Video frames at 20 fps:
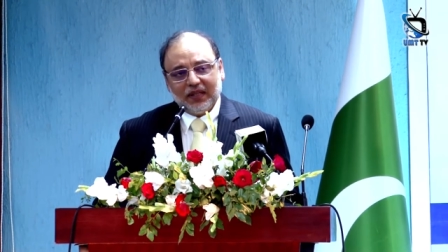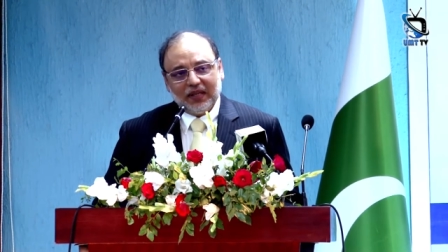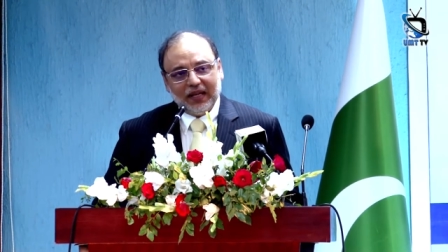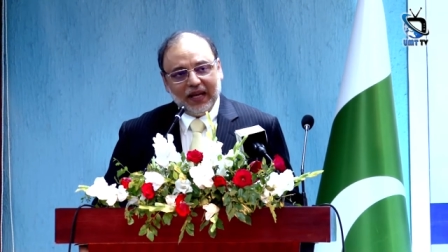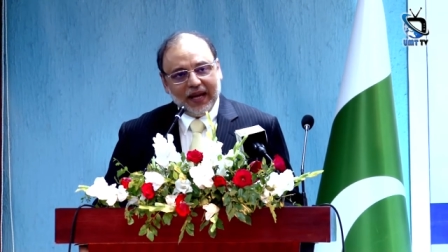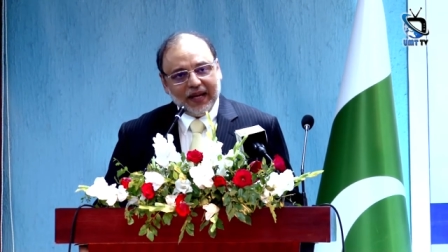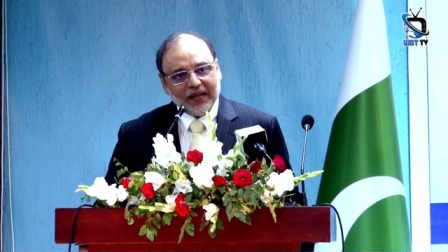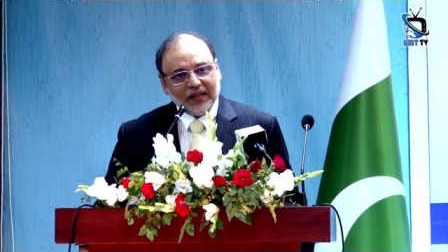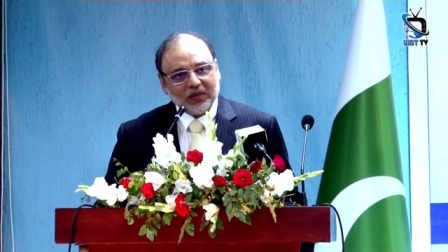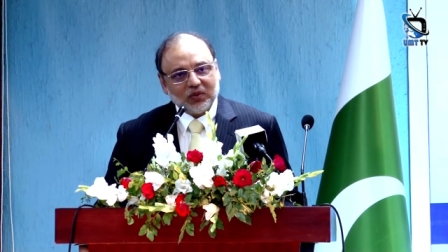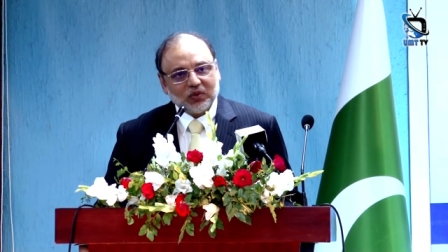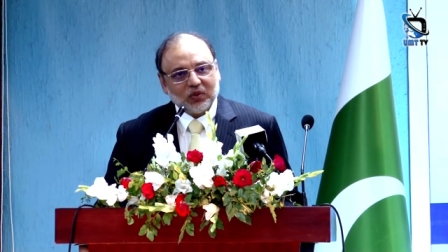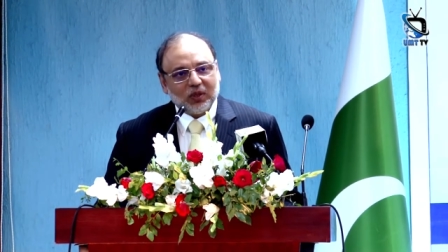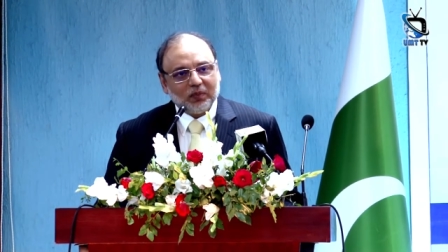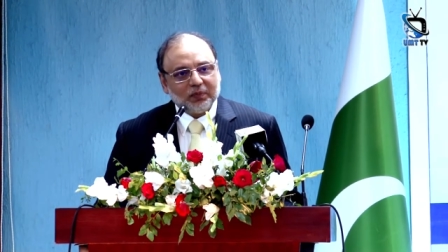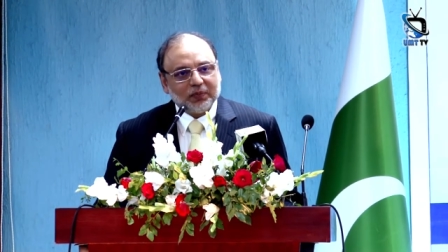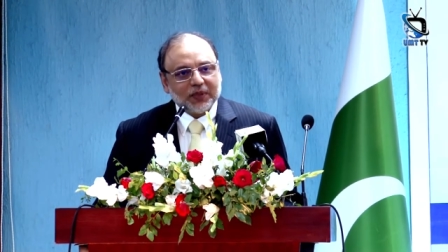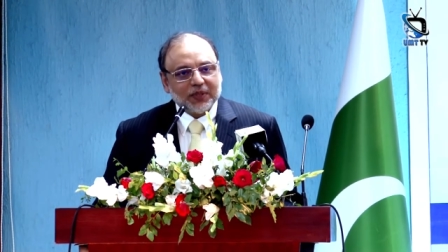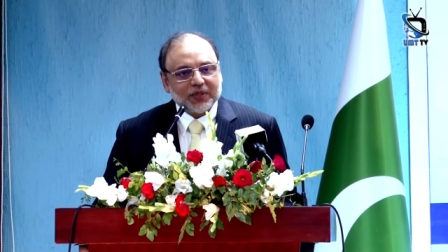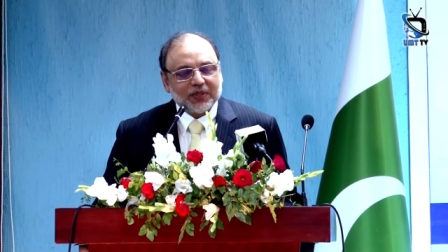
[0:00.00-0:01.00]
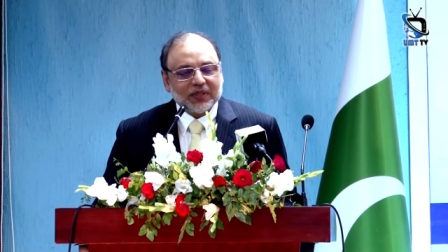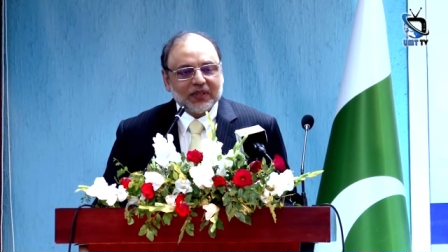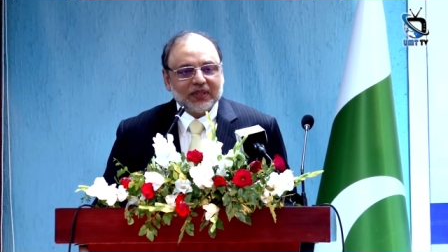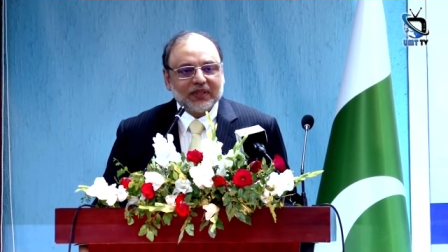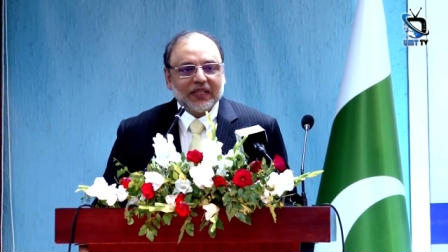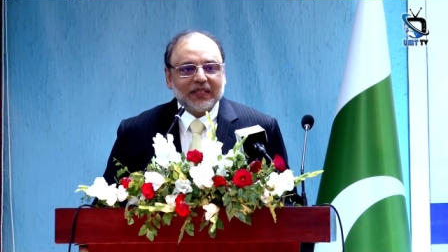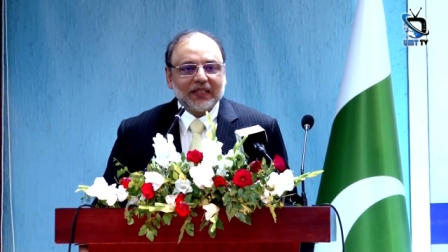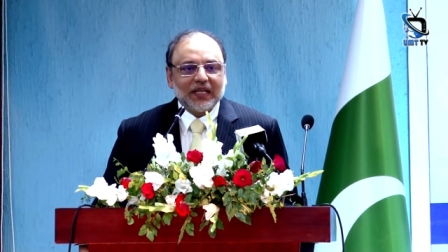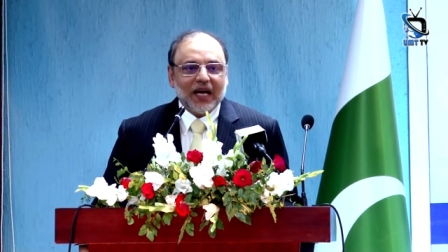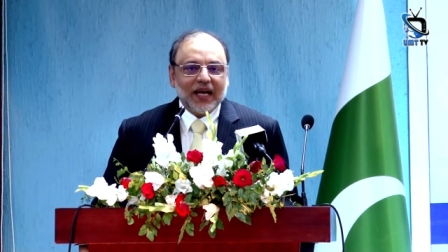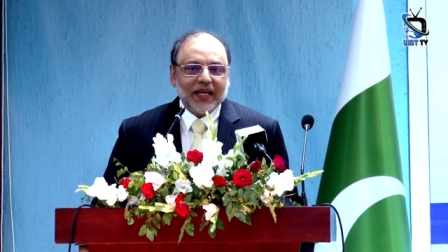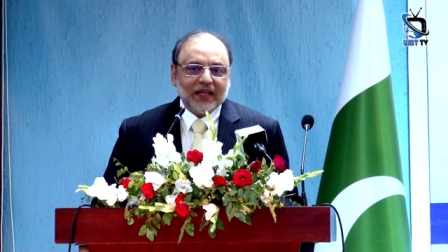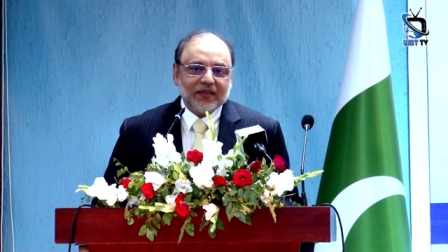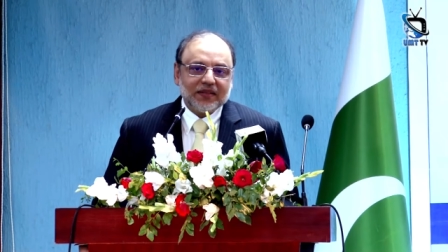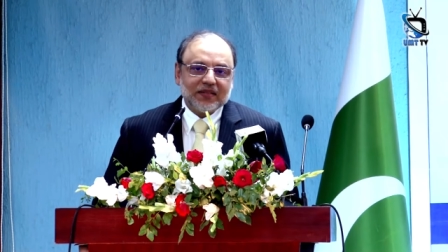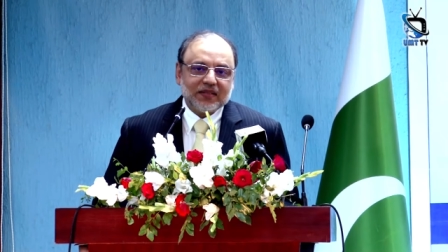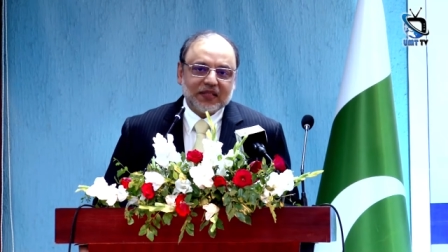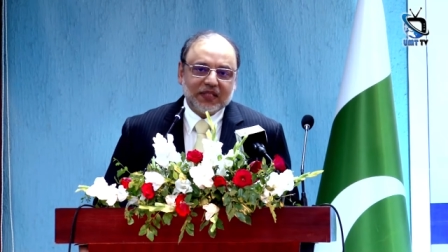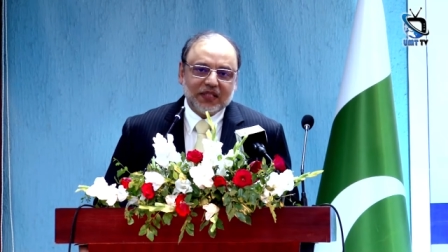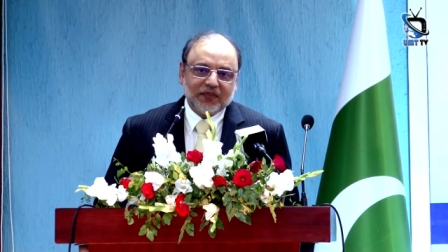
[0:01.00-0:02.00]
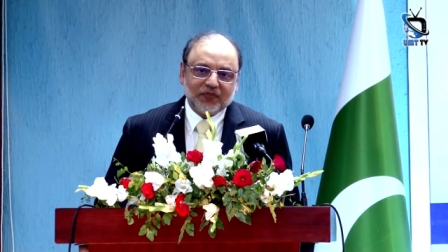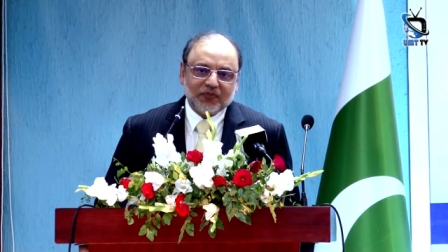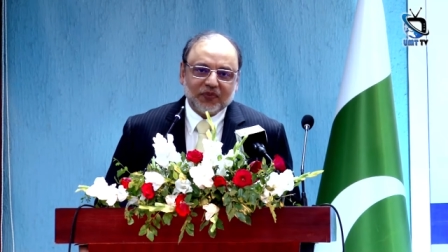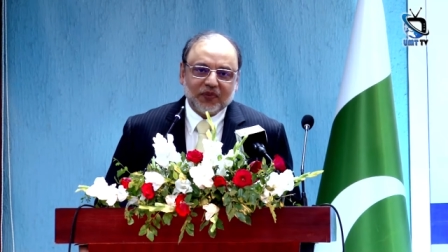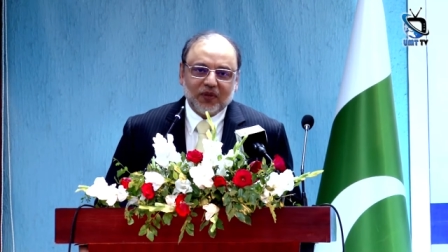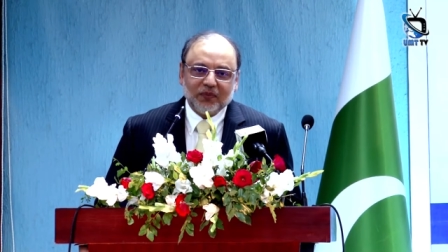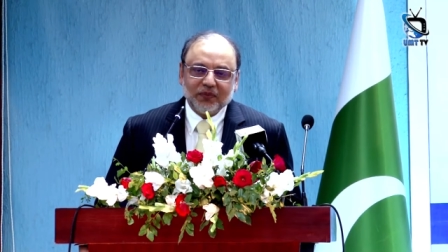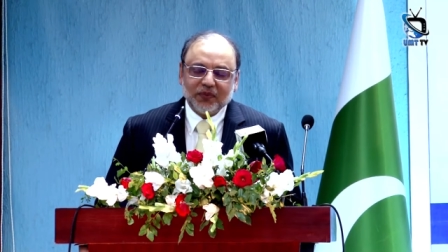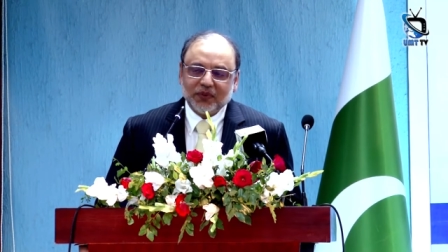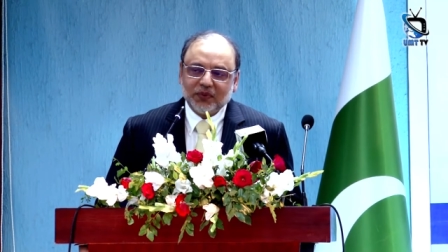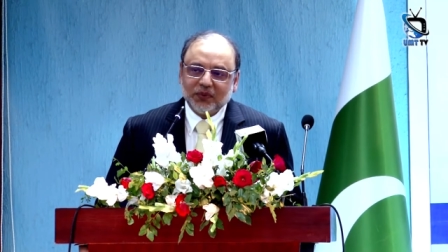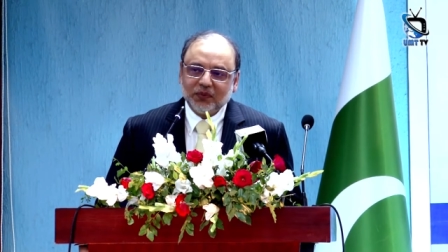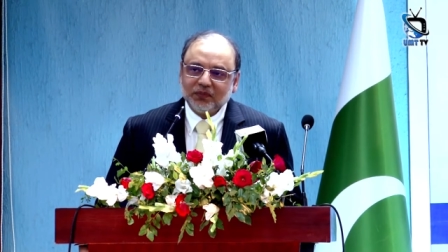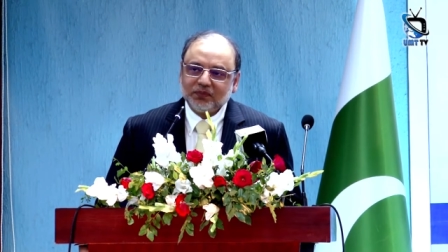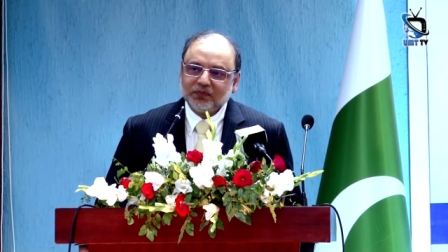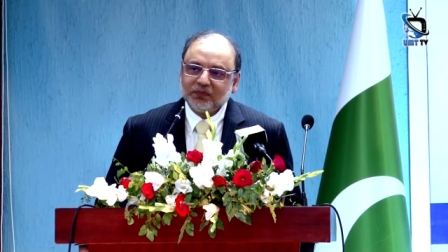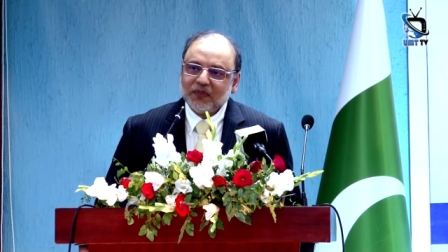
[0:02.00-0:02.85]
and cooperation that I received from you,